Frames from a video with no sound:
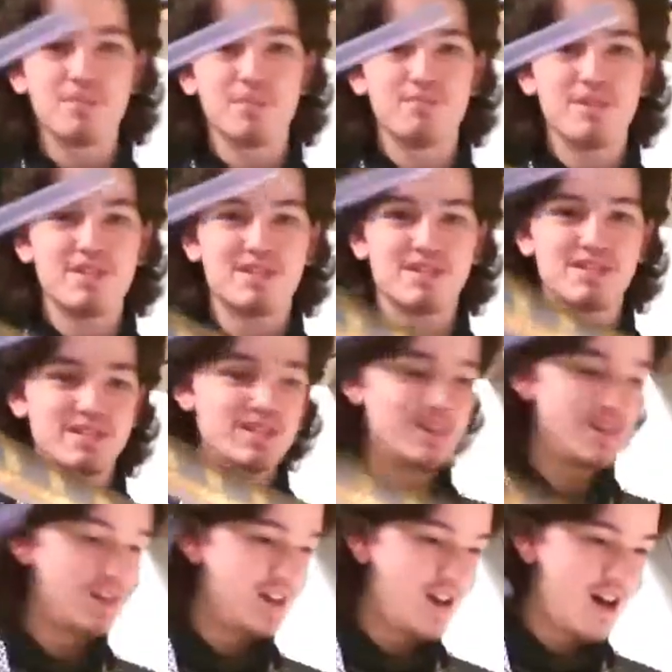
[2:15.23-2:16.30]
But
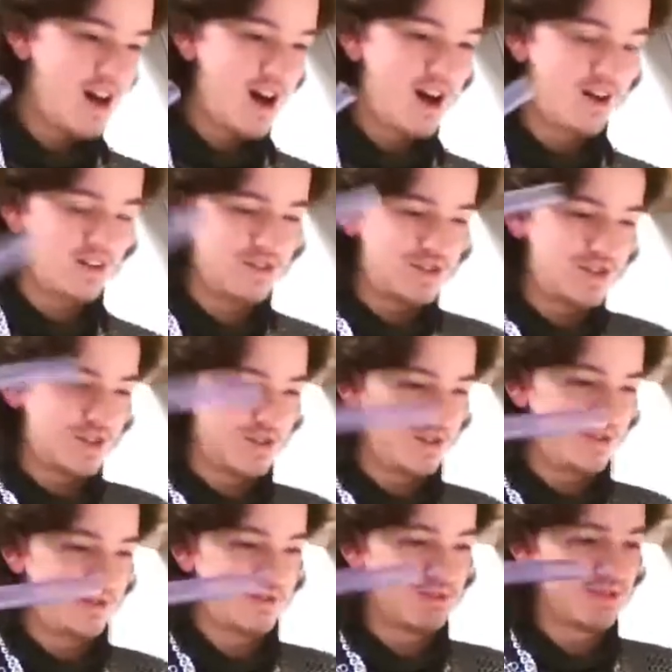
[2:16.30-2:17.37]
basically, I'll show
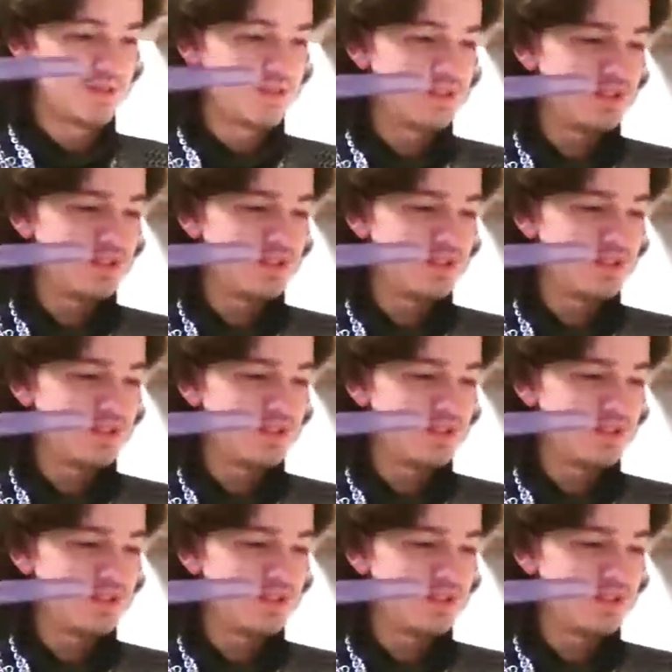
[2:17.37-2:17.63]
you